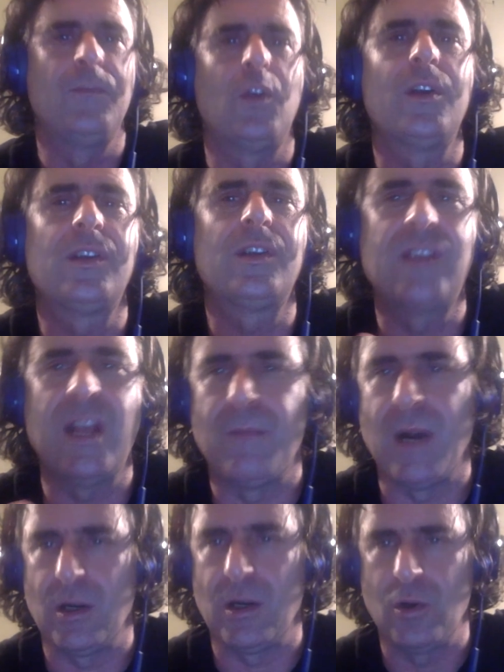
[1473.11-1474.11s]
a
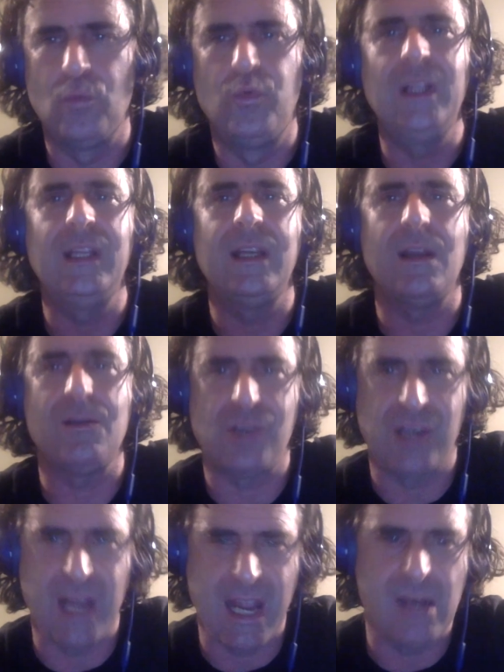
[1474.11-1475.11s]
Centimark, who really
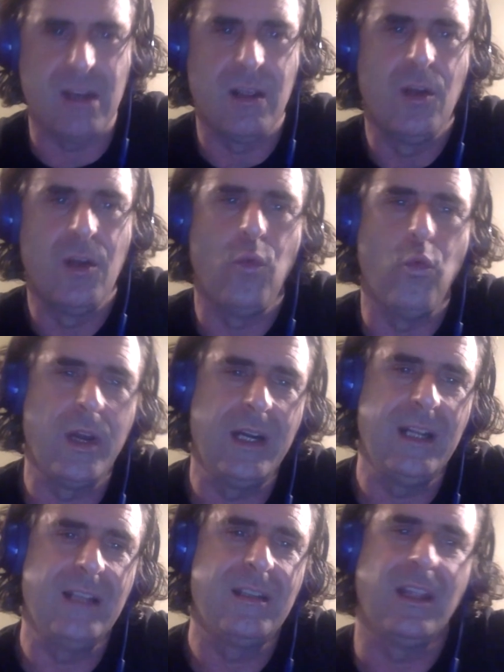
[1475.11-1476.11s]
understand what
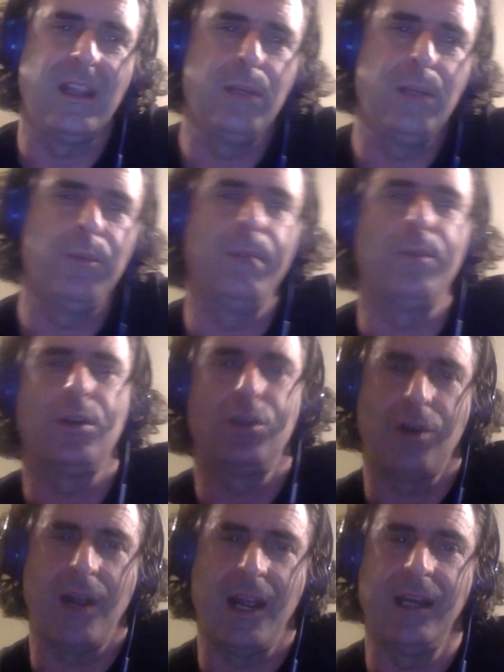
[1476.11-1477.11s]
it is that these people are
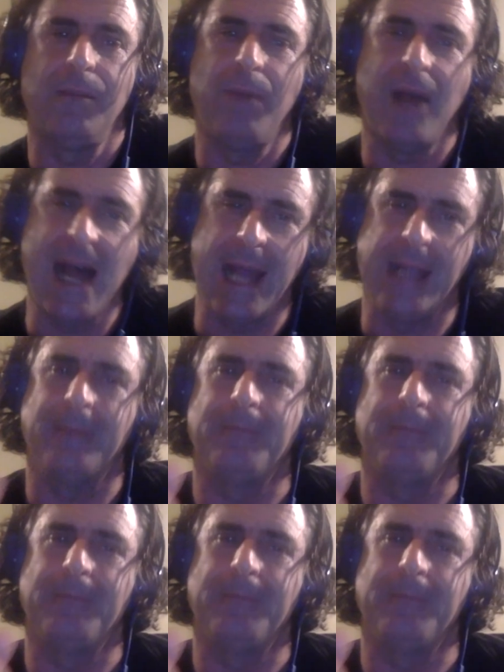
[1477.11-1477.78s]
trying to buy.